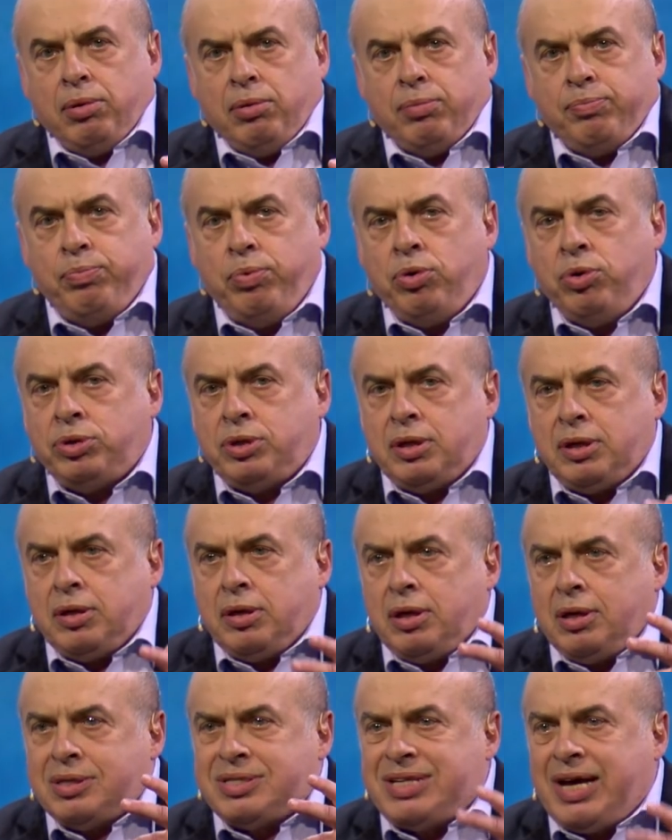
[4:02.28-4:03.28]
would
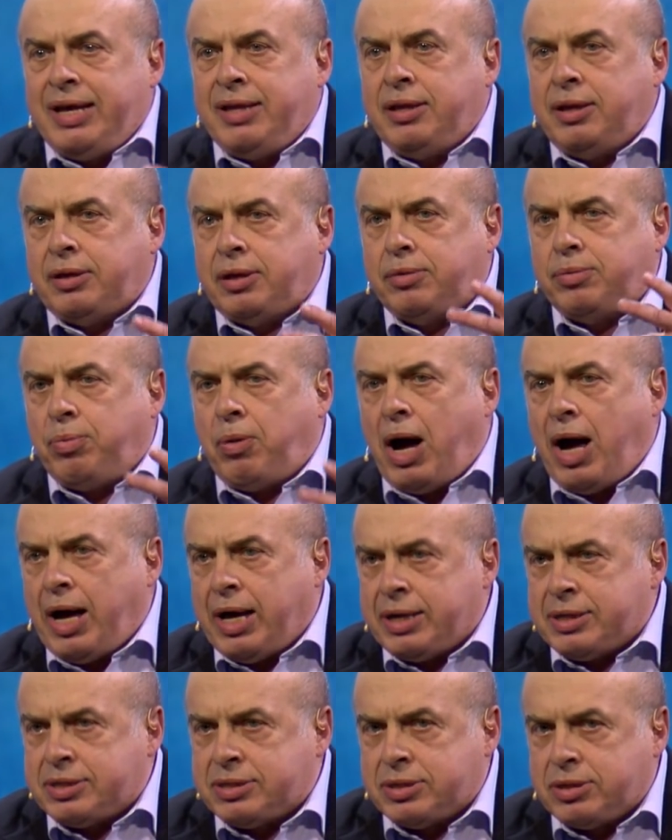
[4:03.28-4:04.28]
send it
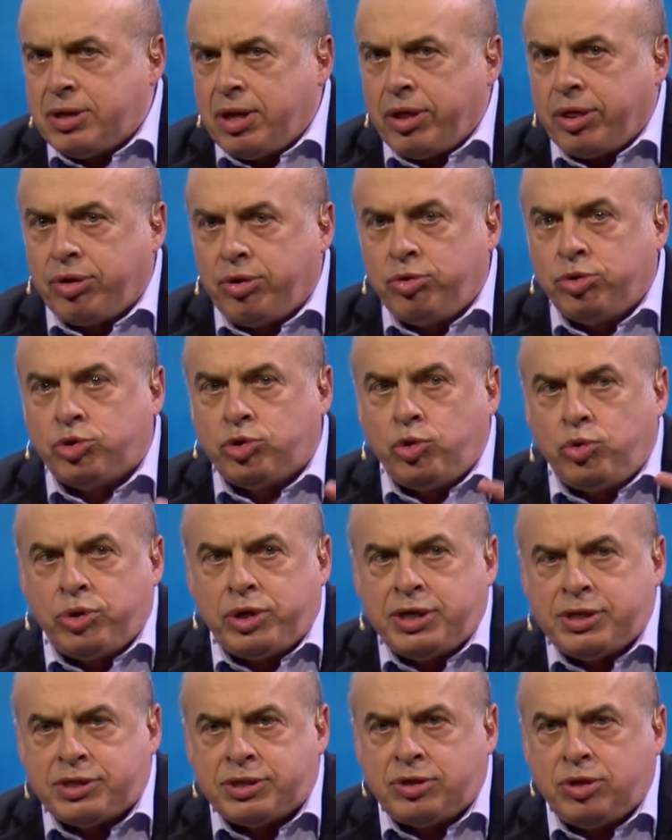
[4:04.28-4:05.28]
twice through
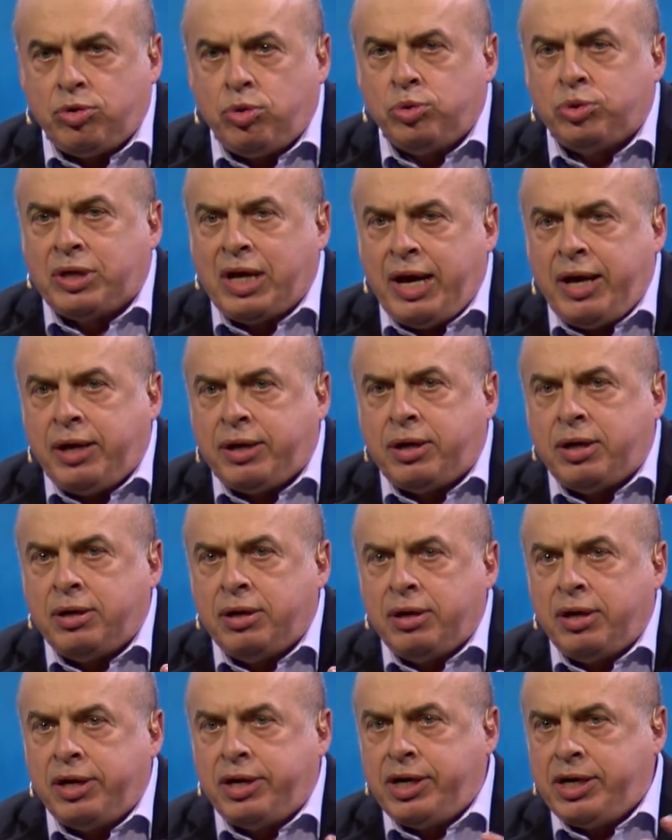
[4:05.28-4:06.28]
tourists who take
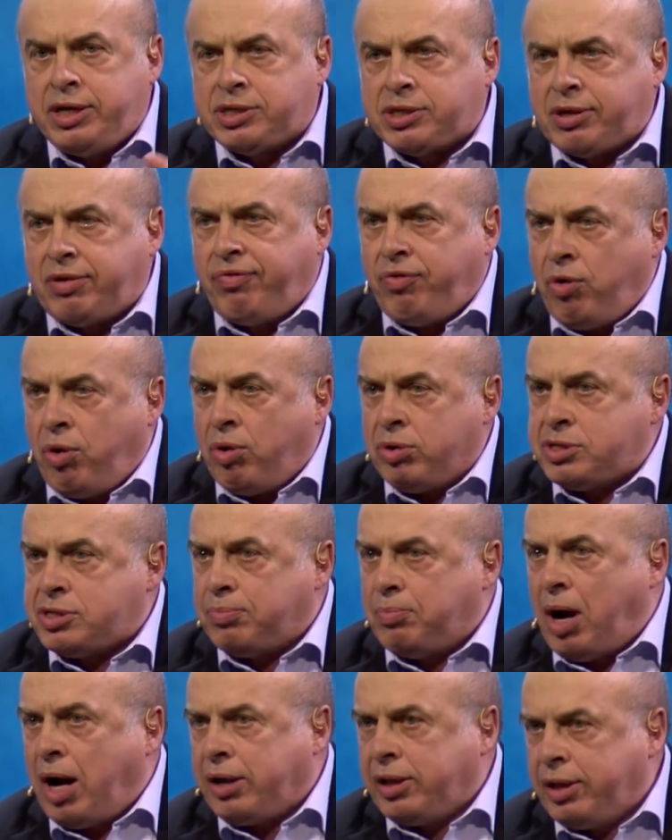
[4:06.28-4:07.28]
risk for
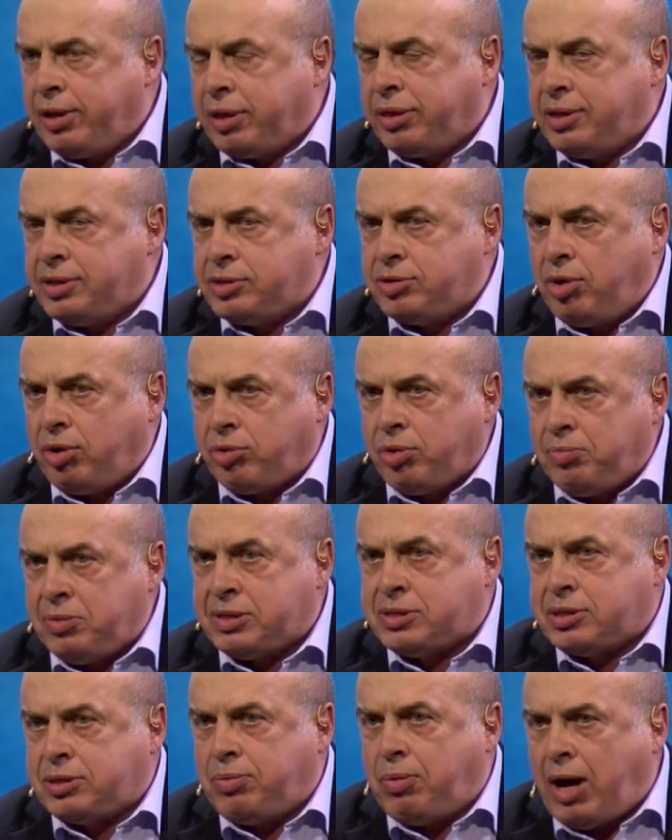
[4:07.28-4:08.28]
smuggling these
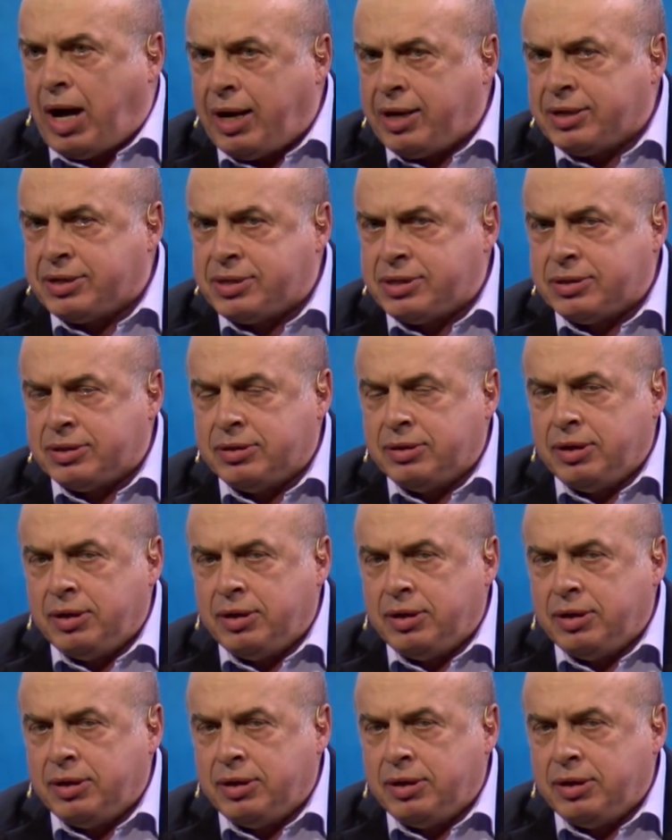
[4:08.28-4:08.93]
documents twice